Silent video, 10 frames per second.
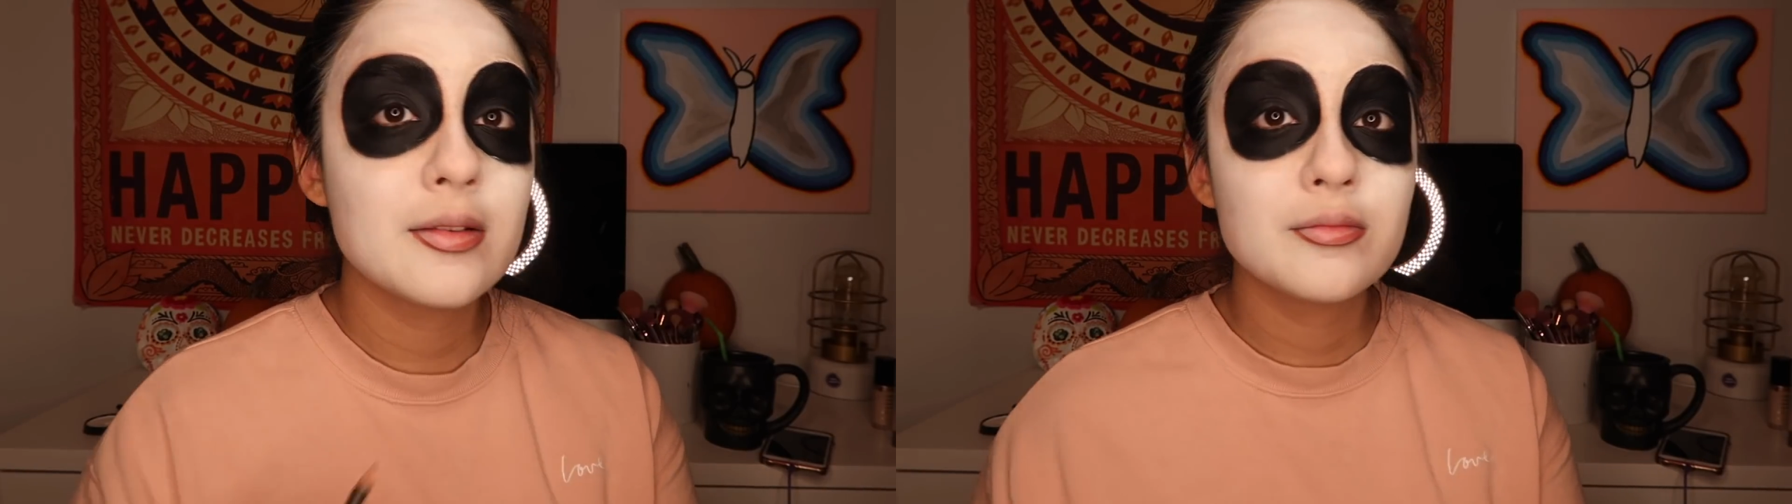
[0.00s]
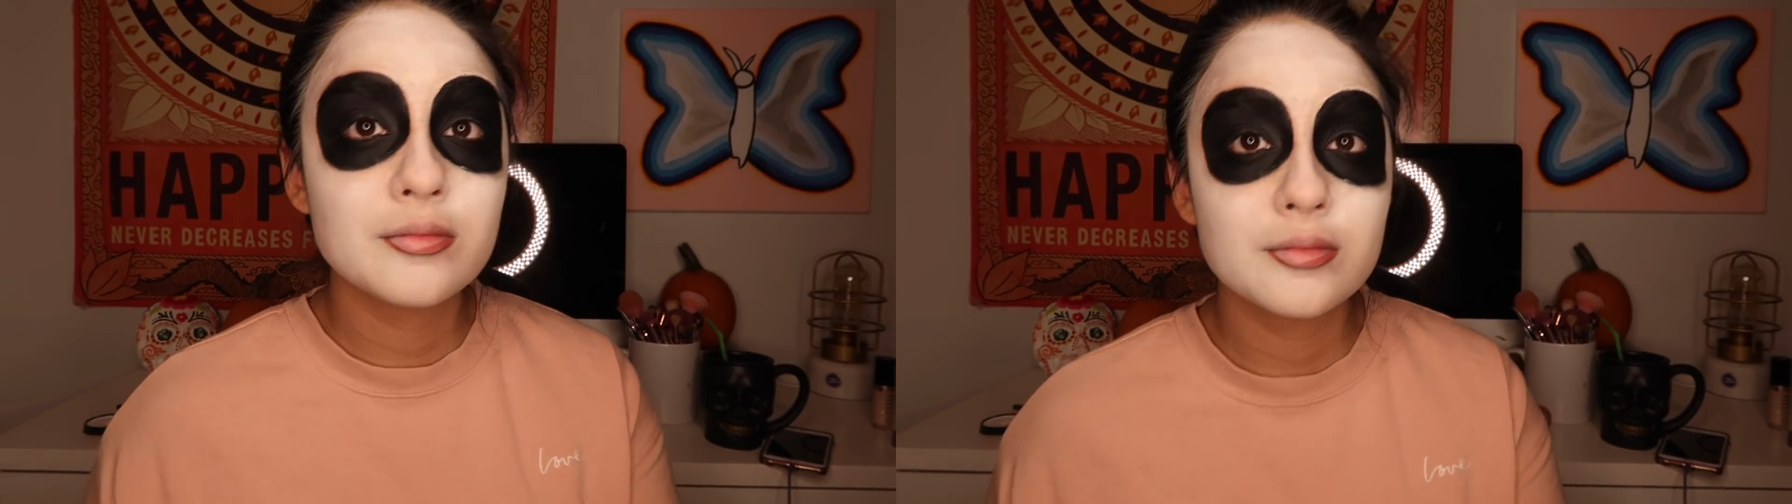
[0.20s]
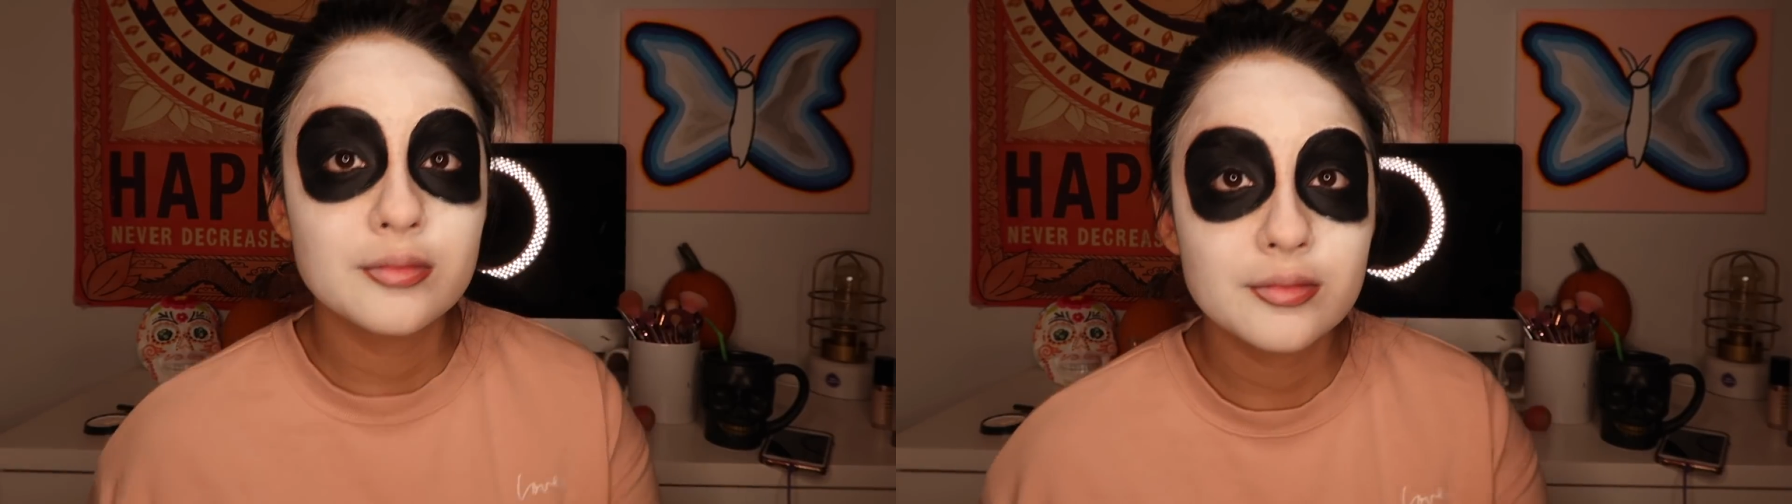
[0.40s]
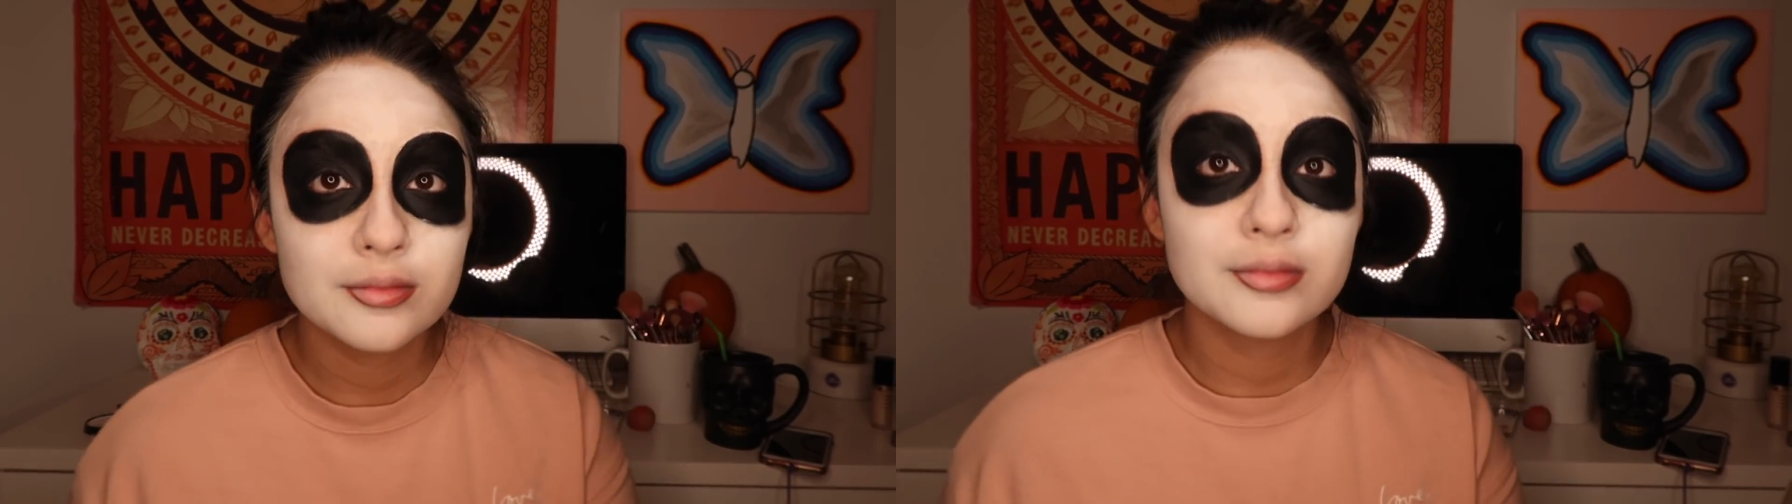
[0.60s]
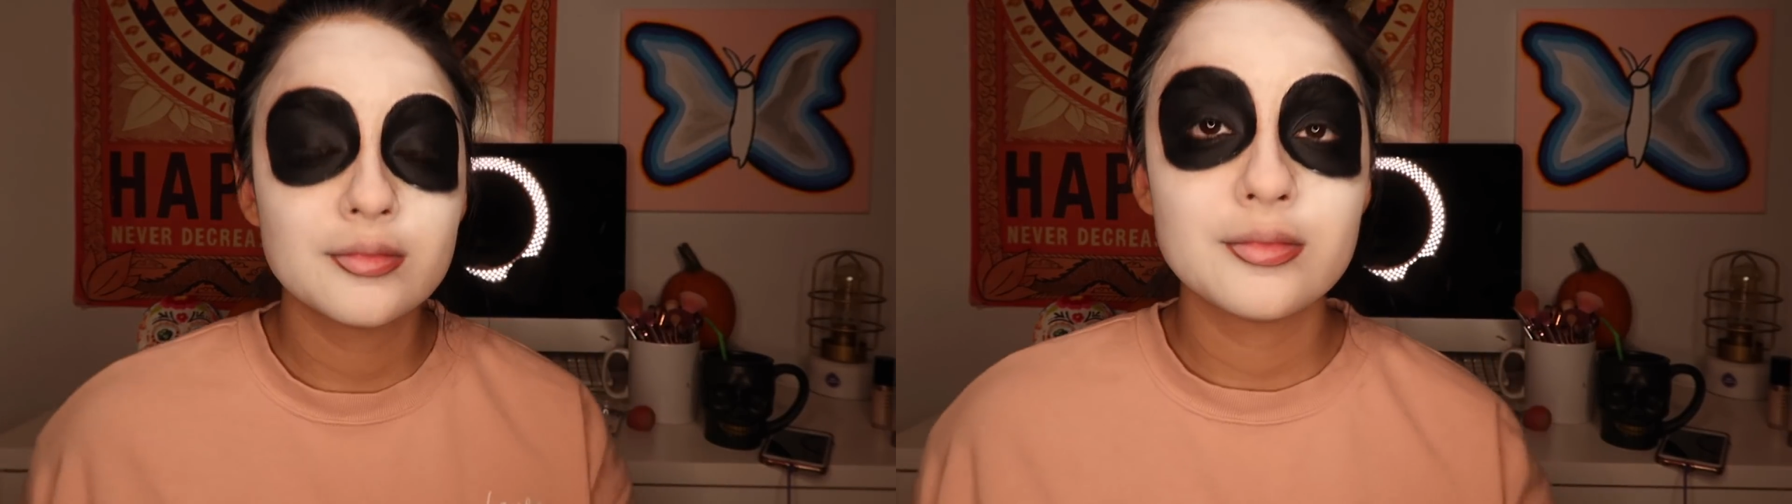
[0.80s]
on a lip
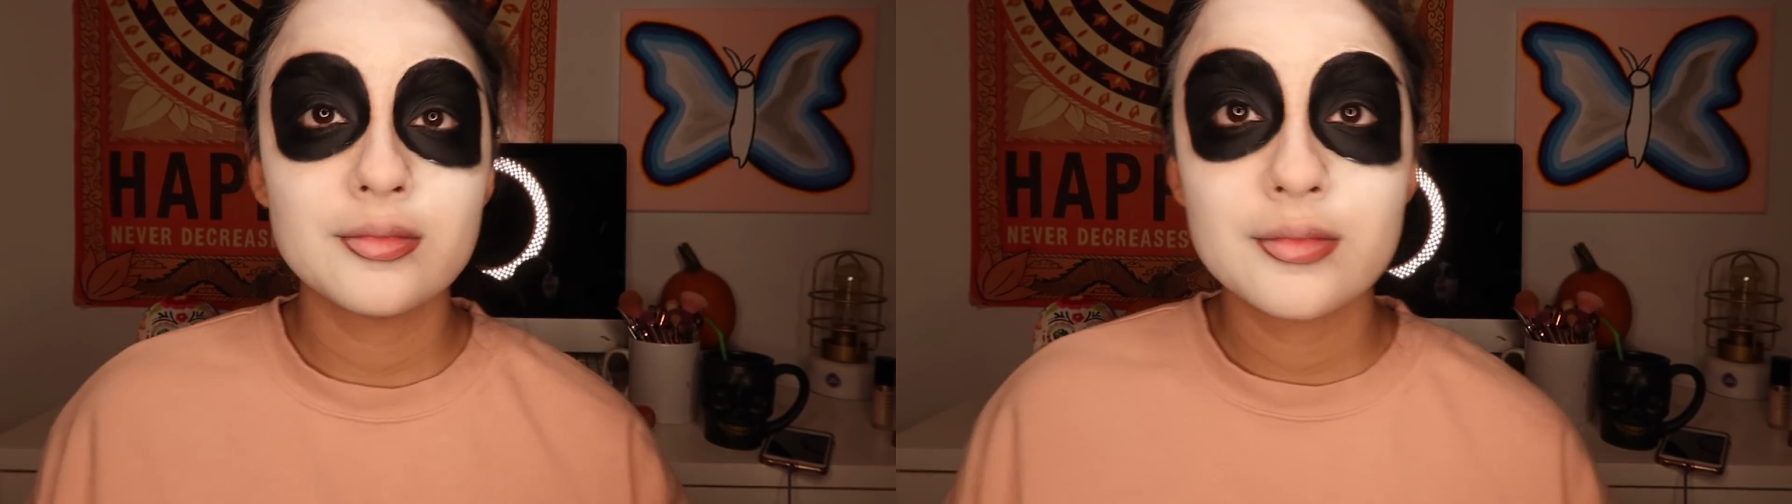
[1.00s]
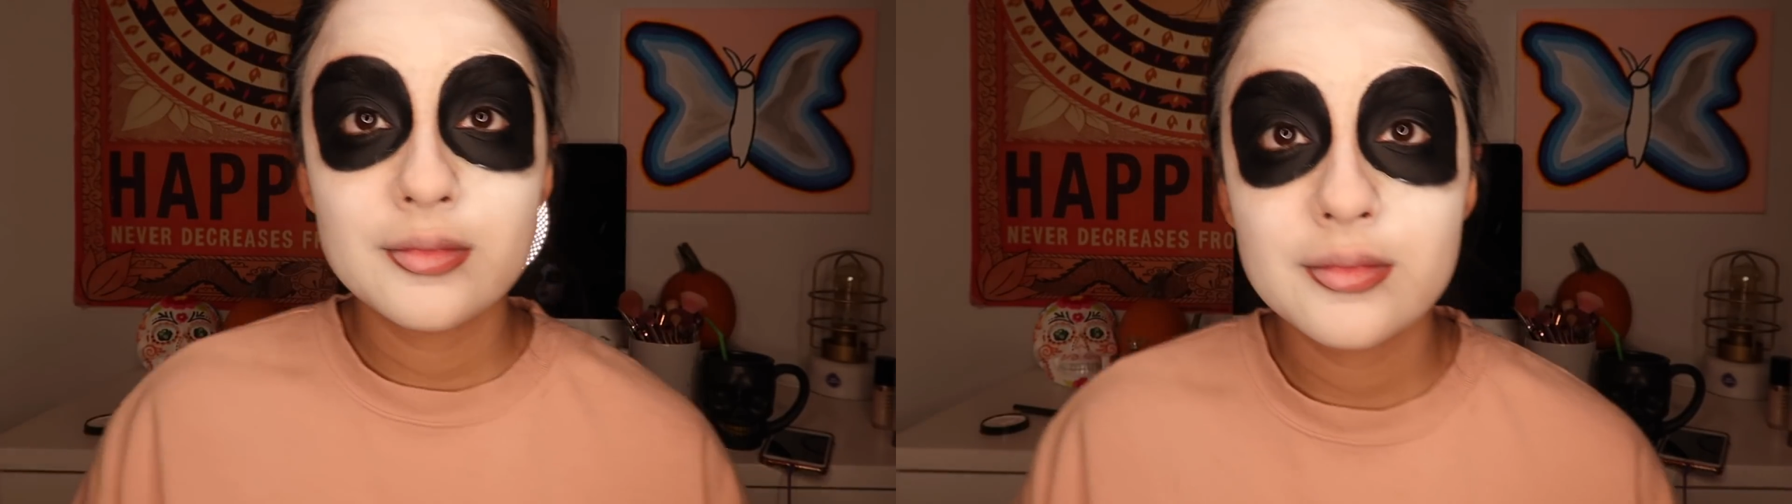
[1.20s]
liner, but